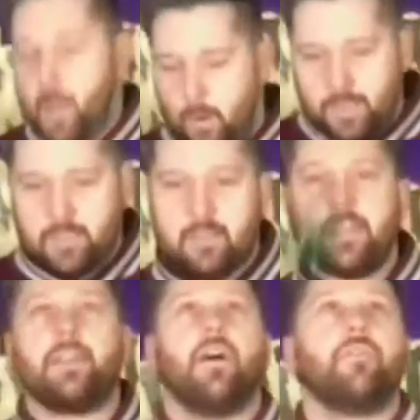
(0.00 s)
I want you to
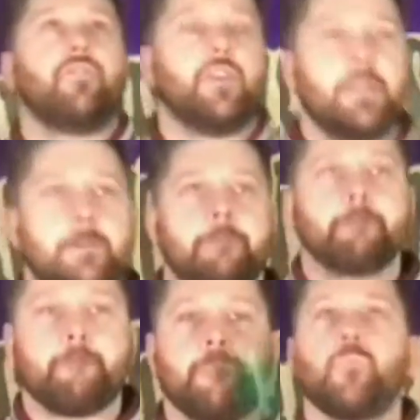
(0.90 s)
think of
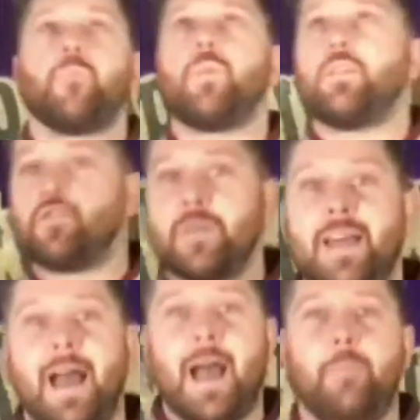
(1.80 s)
something
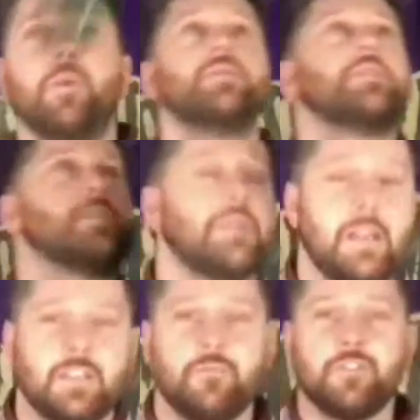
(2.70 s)
that happened
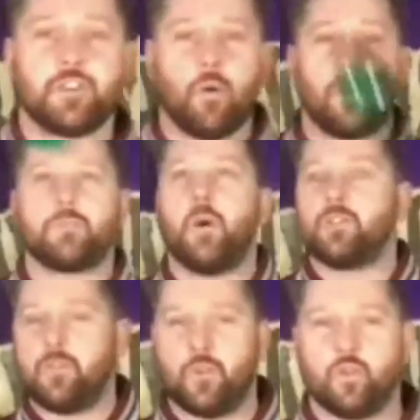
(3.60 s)
as a result, I
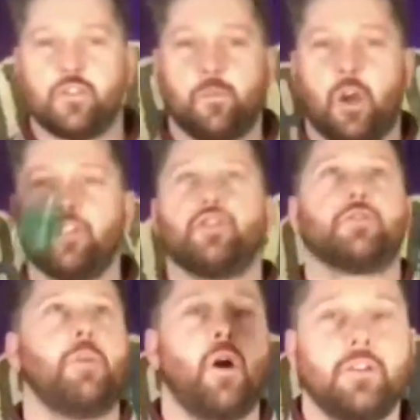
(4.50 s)
suppose, of your
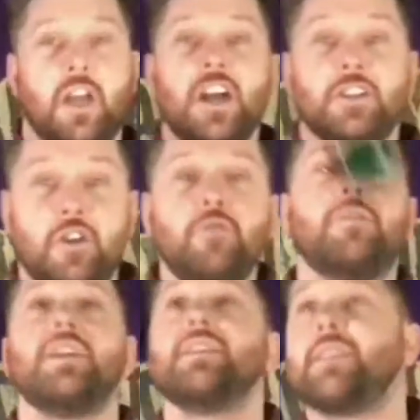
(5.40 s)
subconscious mind. 2
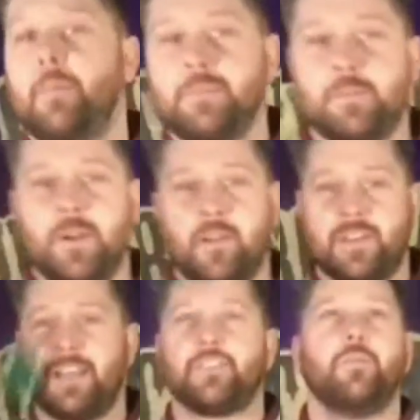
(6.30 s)
things happened to me over
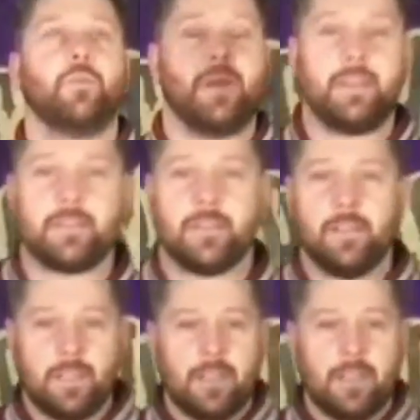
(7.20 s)
the last couple of weeks.